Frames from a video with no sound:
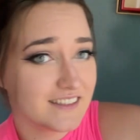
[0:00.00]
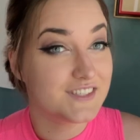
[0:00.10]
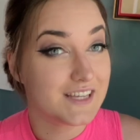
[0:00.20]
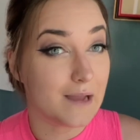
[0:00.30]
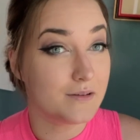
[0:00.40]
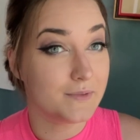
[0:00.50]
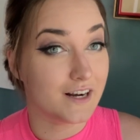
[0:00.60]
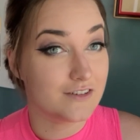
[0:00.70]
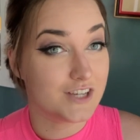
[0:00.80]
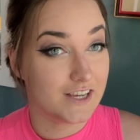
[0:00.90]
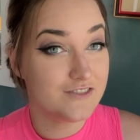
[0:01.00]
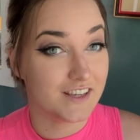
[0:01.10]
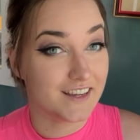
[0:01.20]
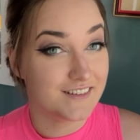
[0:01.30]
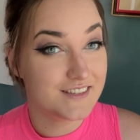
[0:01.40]
It's time to meet our
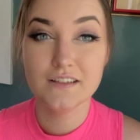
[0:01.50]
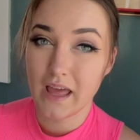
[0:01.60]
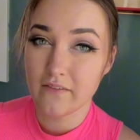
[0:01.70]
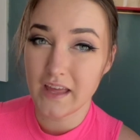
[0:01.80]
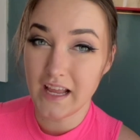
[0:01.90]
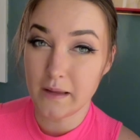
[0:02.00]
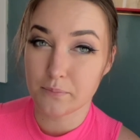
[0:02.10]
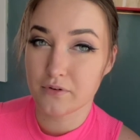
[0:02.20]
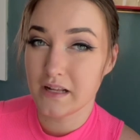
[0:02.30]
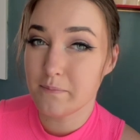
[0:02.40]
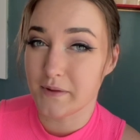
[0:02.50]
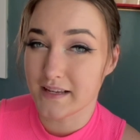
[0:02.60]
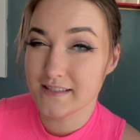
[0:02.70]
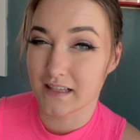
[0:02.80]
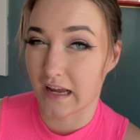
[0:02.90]
changelings. We have a pretty
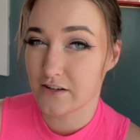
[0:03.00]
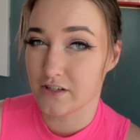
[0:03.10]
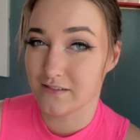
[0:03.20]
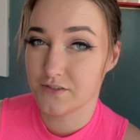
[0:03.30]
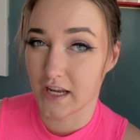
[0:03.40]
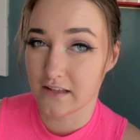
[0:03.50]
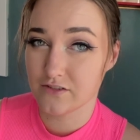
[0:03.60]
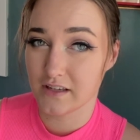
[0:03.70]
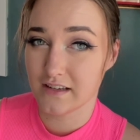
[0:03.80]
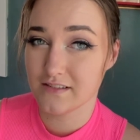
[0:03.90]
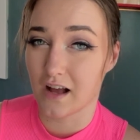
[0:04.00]
big selection of changelings,